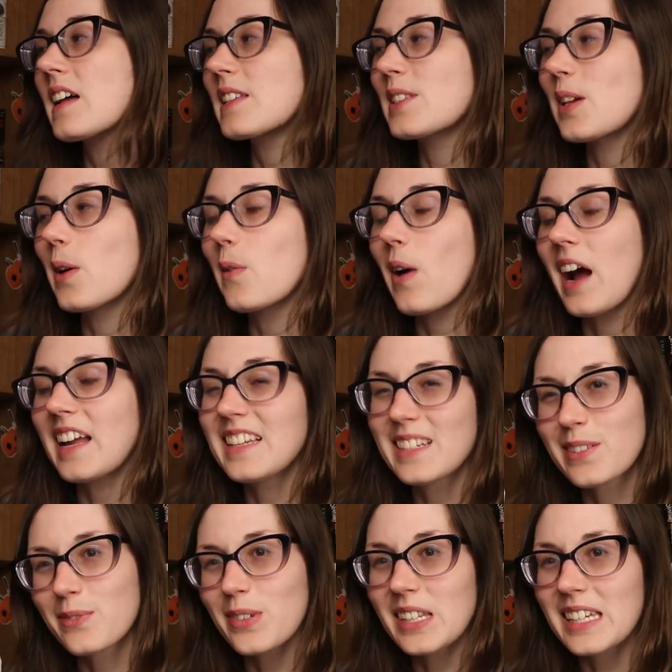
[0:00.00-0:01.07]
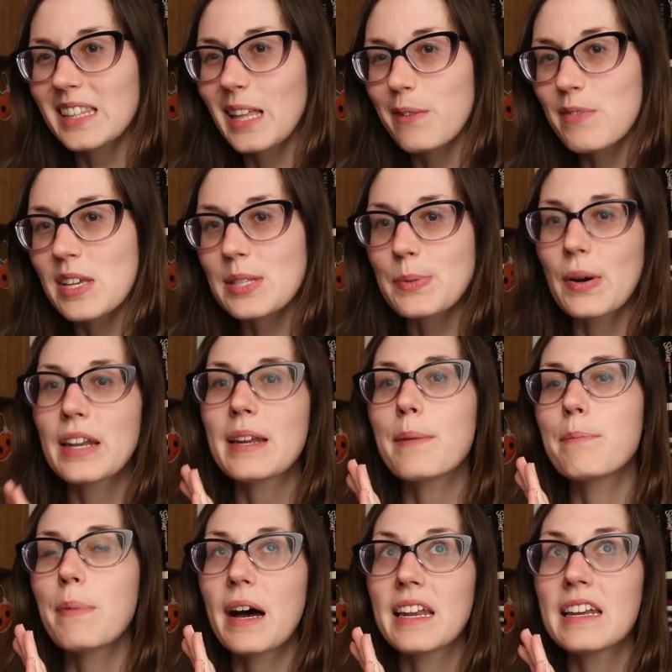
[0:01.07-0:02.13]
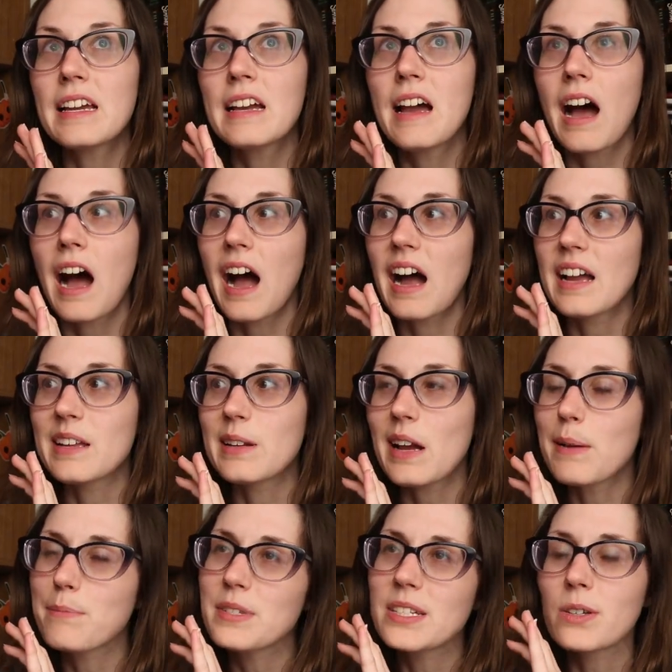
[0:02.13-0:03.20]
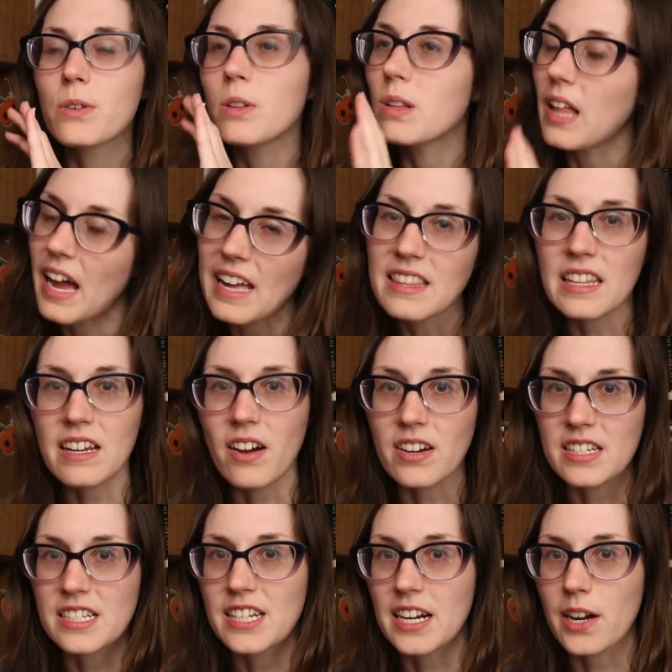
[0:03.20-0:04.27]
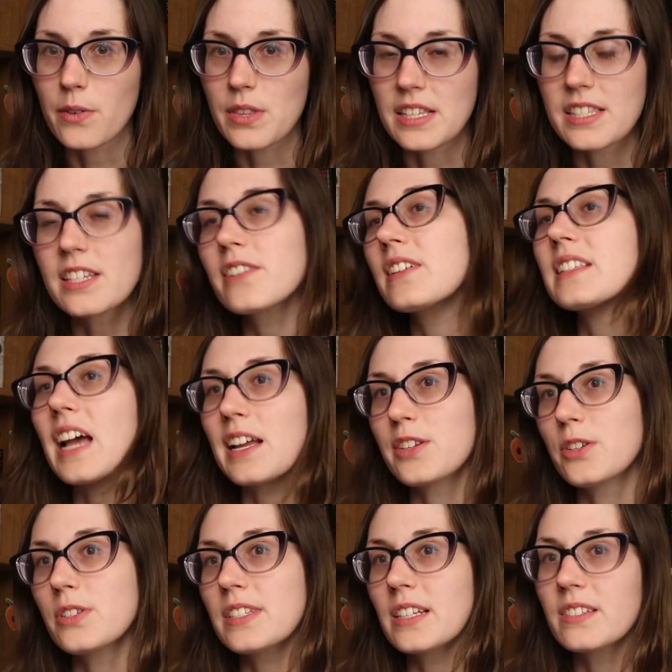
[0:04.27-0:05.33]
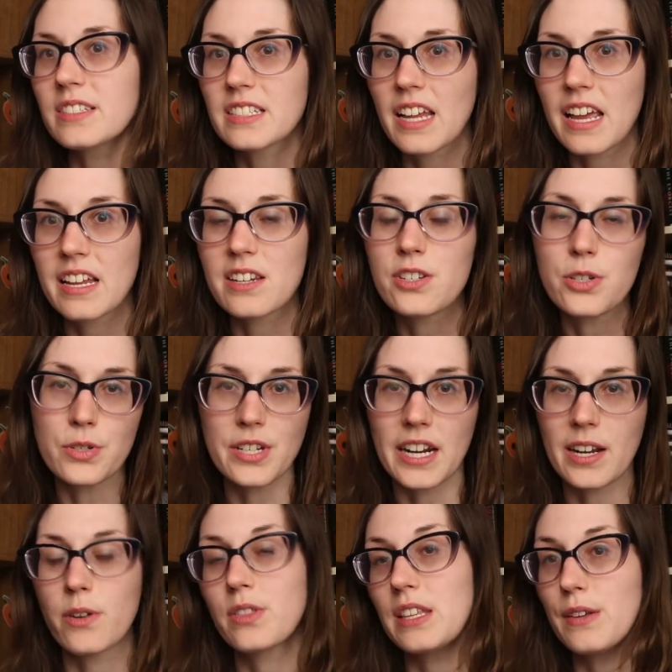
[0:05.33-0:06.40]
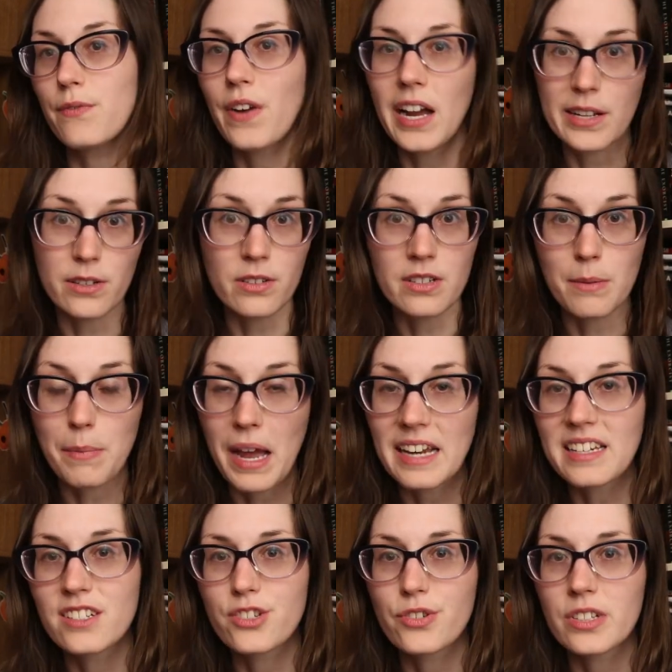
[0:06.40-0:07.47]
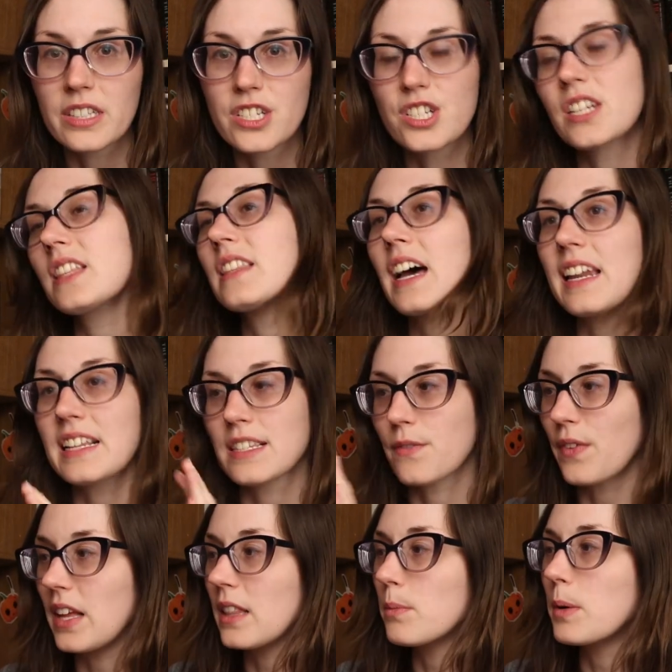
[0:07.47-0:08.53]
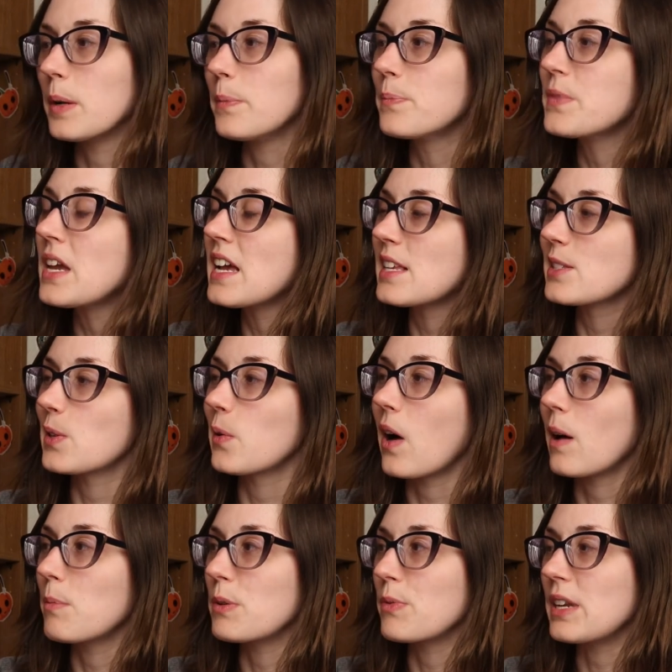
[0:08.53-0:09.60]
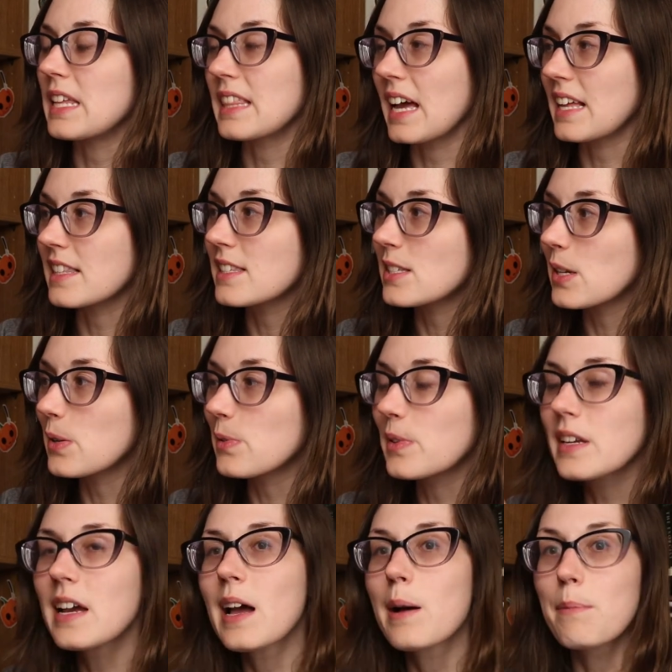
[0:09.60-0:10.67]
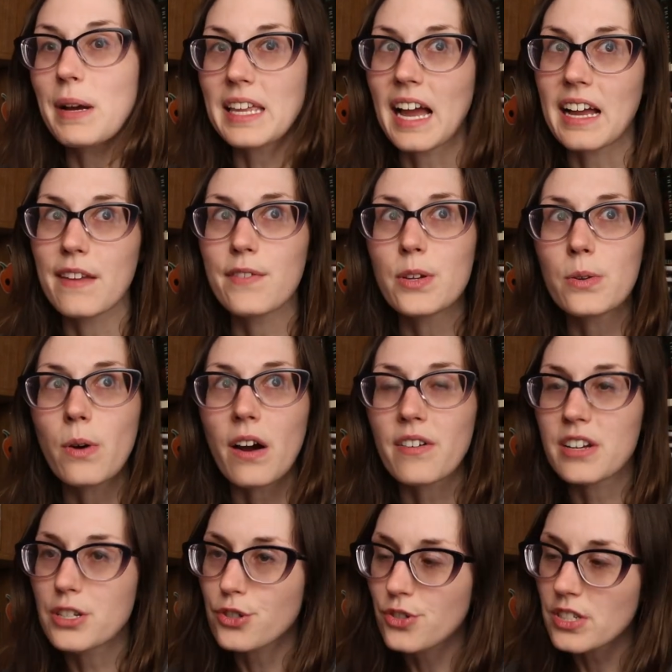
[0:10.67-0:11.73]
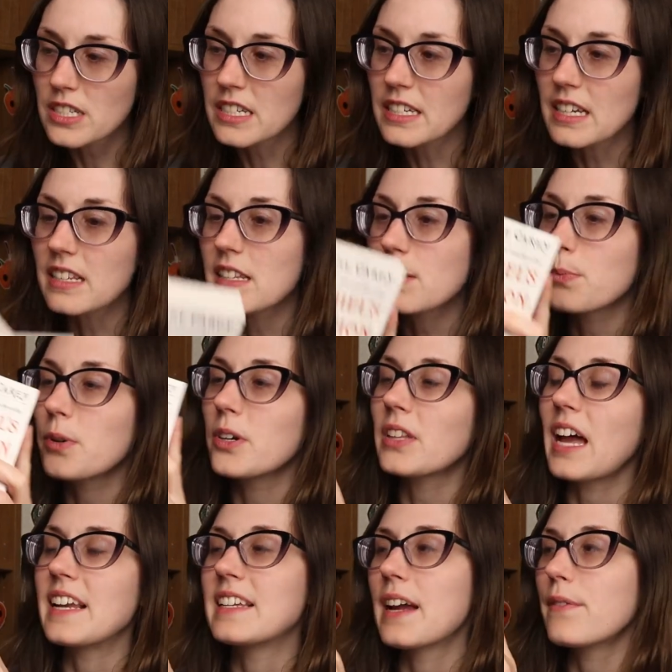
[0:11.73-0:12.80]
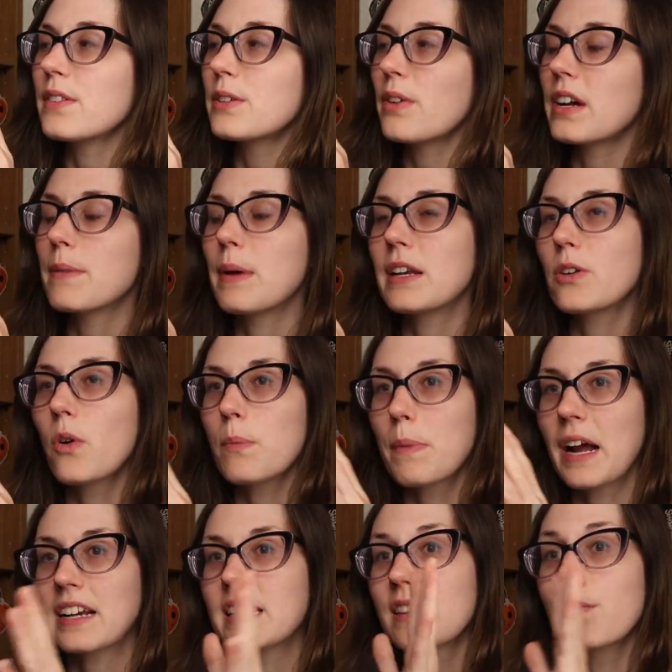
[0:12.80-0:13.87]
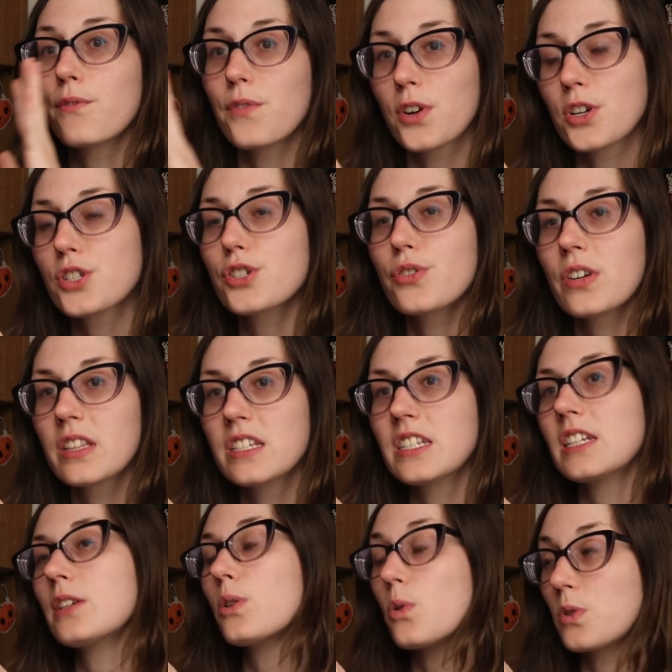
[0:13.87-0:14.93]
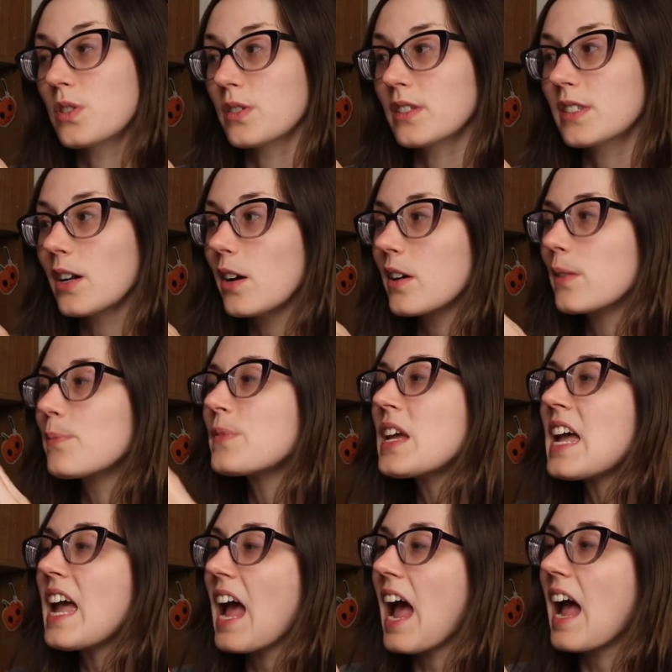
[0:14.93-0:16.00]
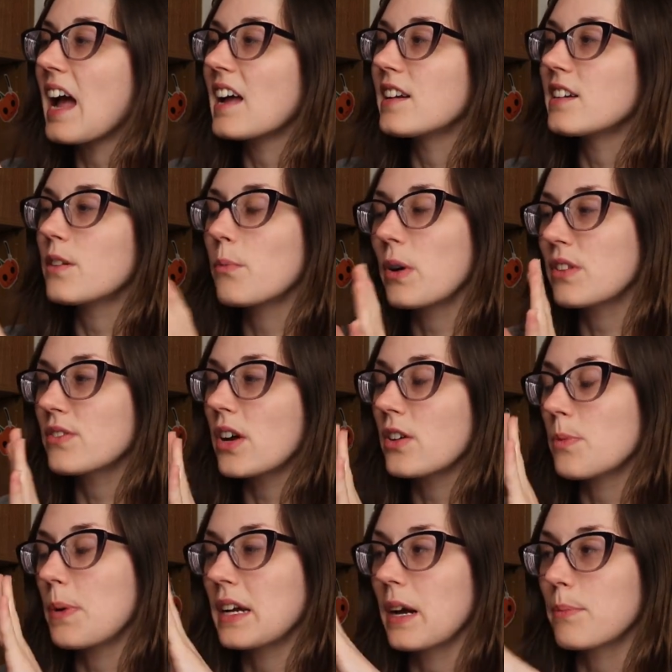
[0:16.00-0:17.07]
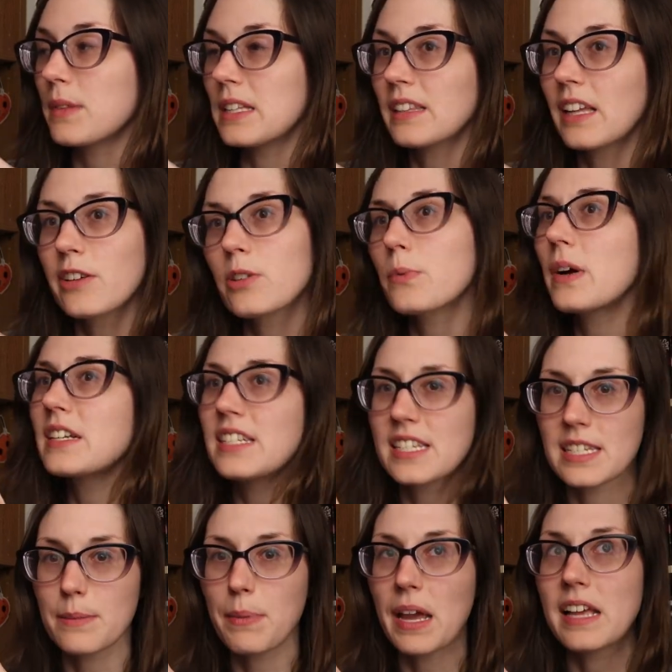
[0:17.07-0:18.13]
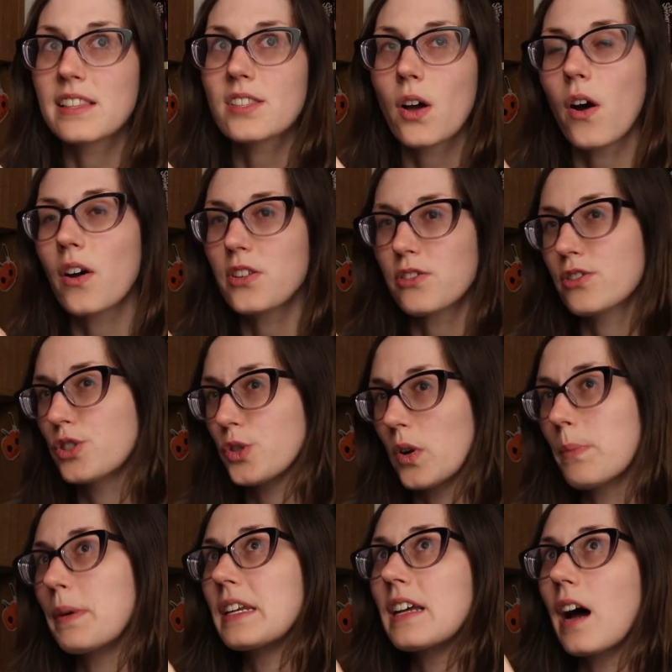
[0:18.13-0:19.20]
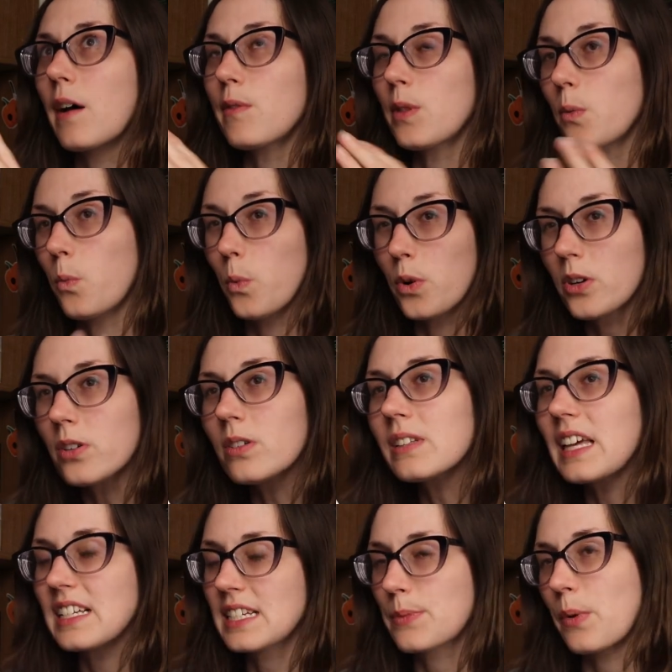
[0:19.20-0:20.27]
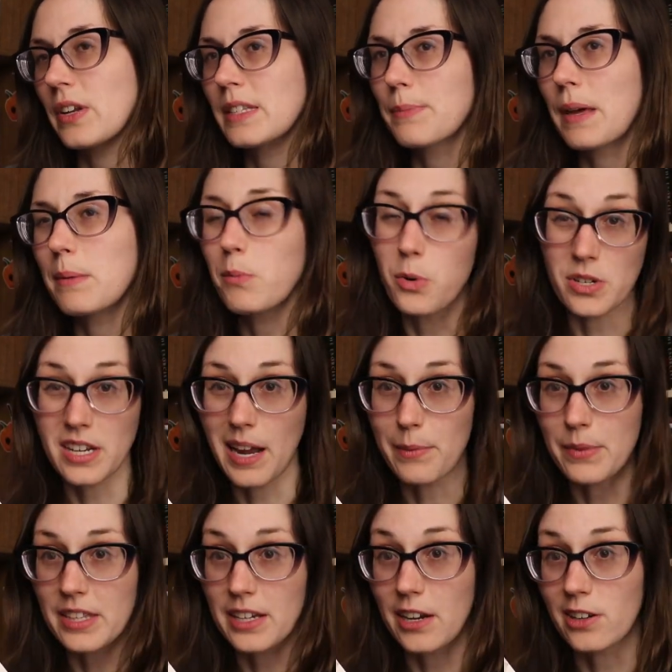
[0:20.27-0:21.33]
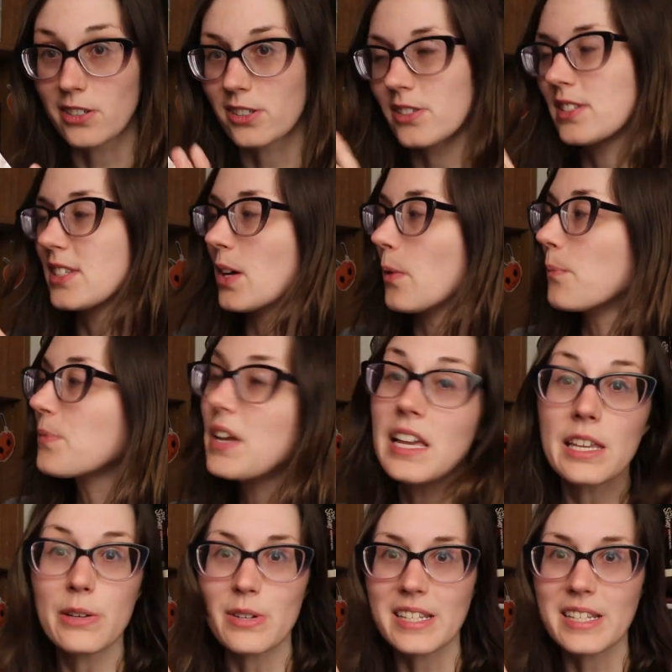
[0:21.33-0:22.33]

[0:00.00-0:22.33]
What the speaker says: So I didn't really love this one, but I am still glad that I got to check out this series. I do still intend to check out the final companion trilogy that is available, so I'll be reading that soon. But yeah, if you are intrigued in this world, I definitely recommend going back to the first trilogy, Kushiel's Start, and whether or not you pick up the later one just depends on your enjoyment of the world and just want to spend more time with the characters, so you